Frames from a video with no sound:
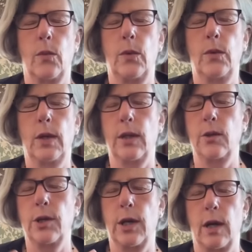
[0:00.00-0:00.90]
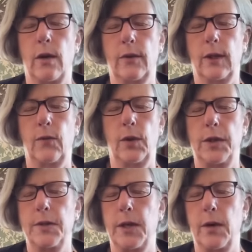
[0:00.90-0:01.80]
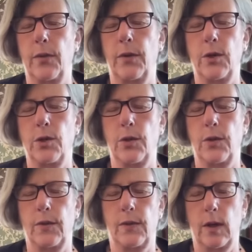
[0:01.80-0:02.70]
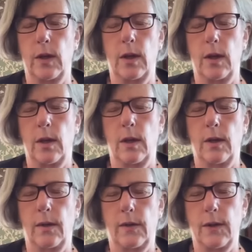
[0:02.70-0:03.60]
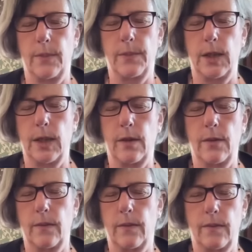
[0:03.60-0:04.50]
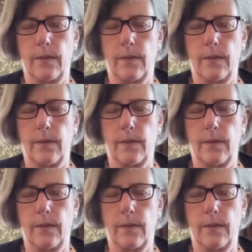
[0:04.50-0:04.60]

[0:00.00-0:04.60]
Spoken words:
Will King Charles, given his health issues, step down?